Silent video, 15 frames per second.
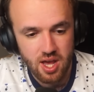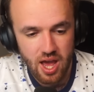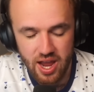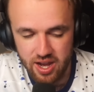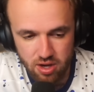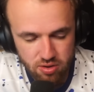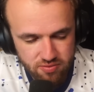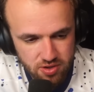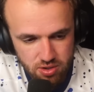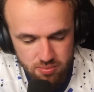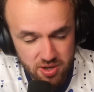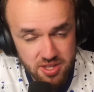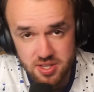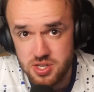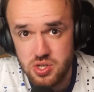I interviewed
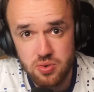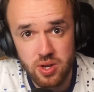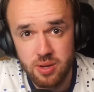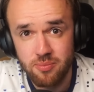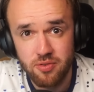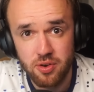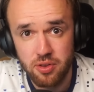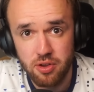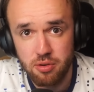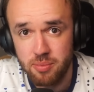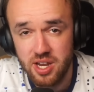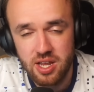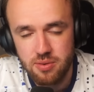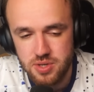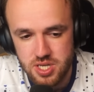him on the stream for a little
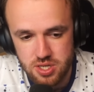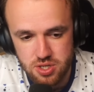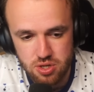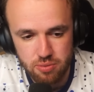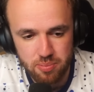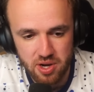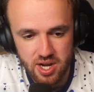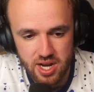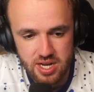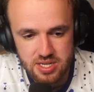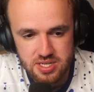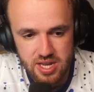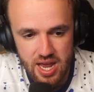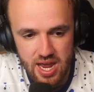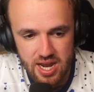bit. He was a super
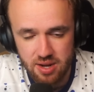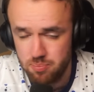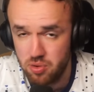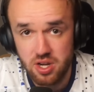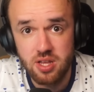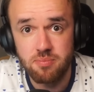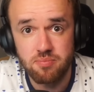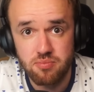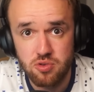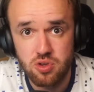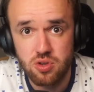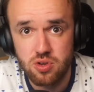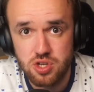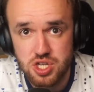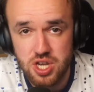nice guy, pretty
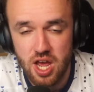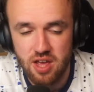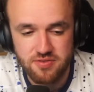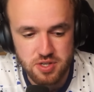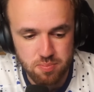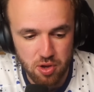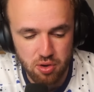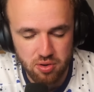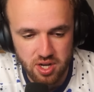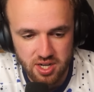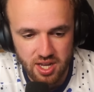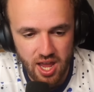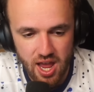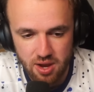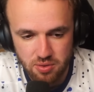
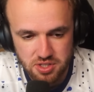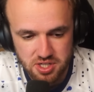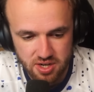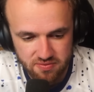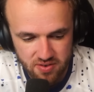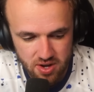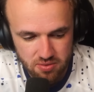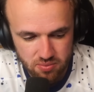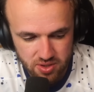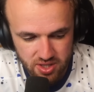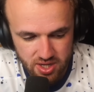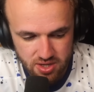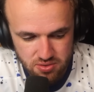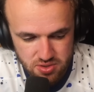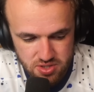soft-spoken guy, which I found
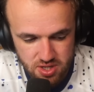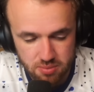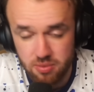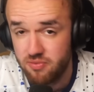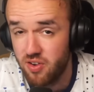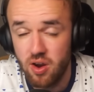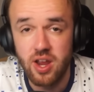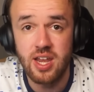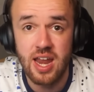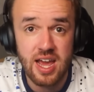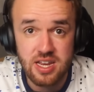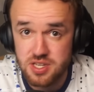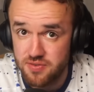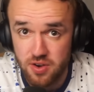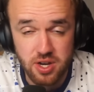really interesting, but very
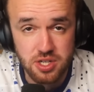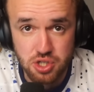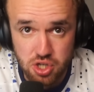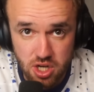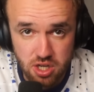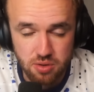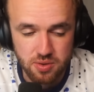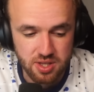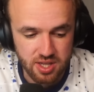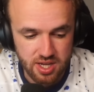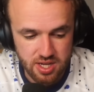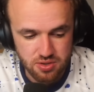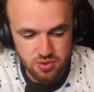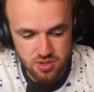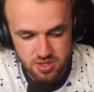nice, very
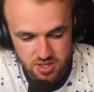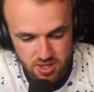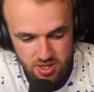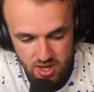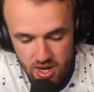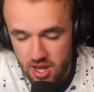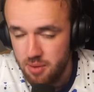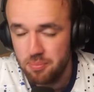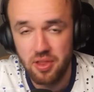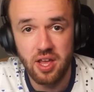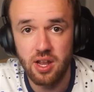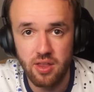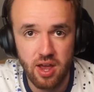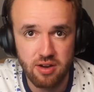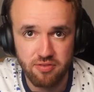genuinely interested.
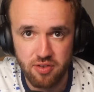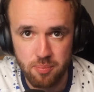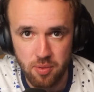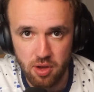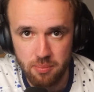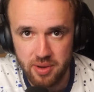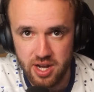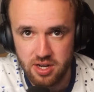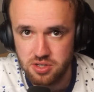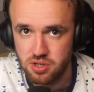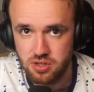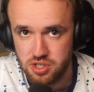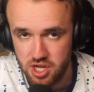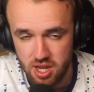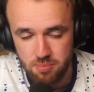Played a lot of Football
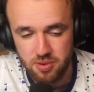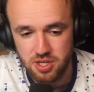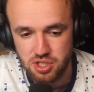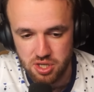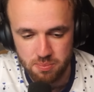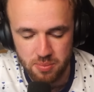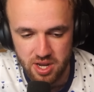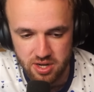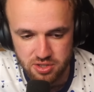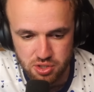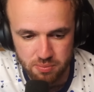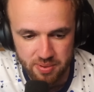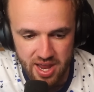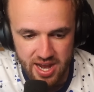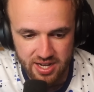Manager, Championship
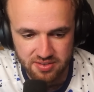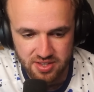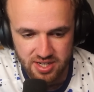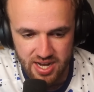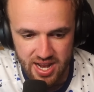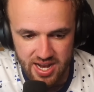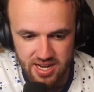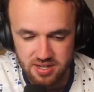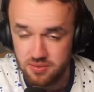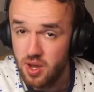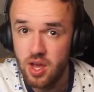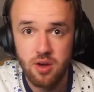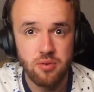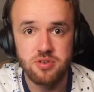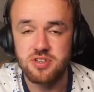Manager back in the day, and
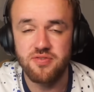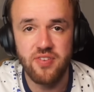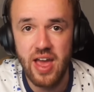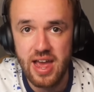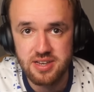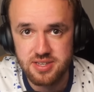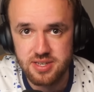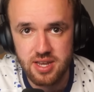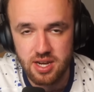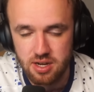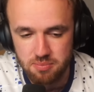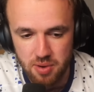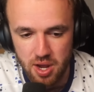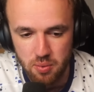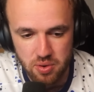was
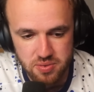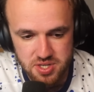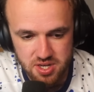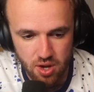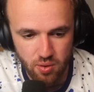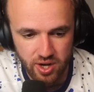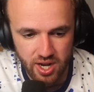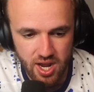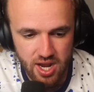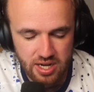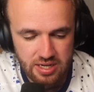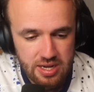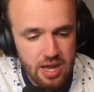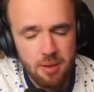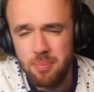fascinated by what was going on.